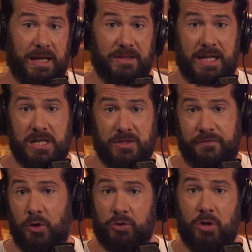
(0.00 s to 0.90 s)
like he's a
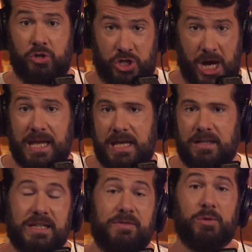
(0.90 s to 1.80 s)
full-grown Chucky
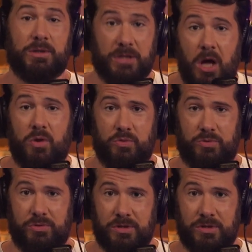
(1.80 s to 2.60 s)
to leave you alone?